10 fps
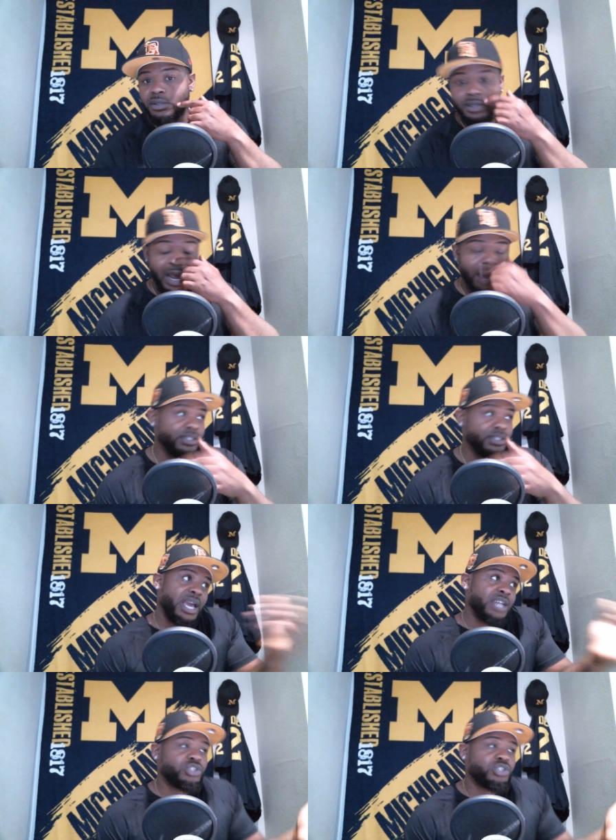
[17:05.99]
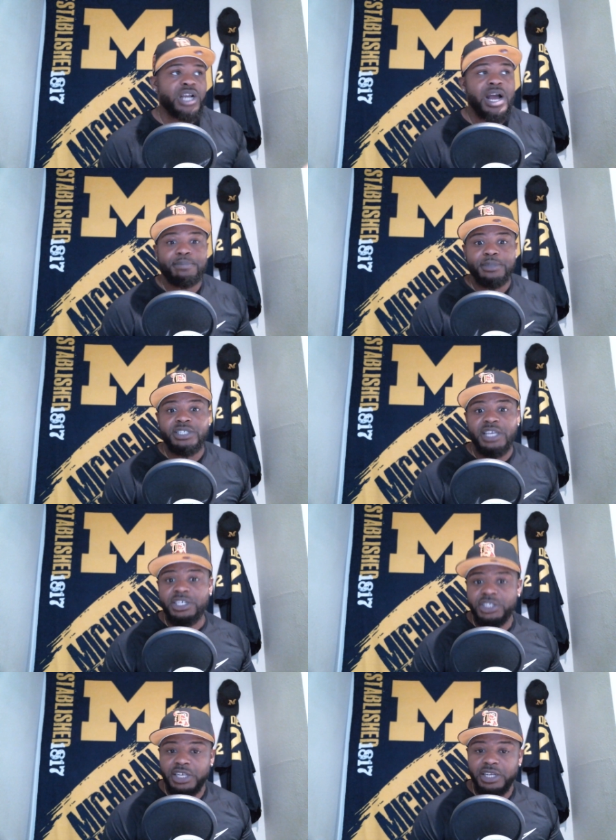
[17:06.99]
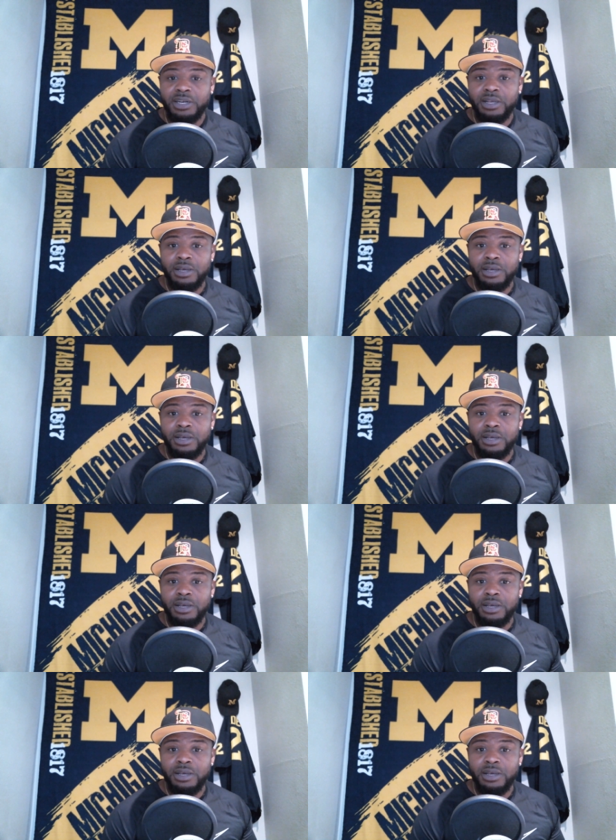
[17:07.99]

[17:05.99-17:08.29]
Now it's extra competition,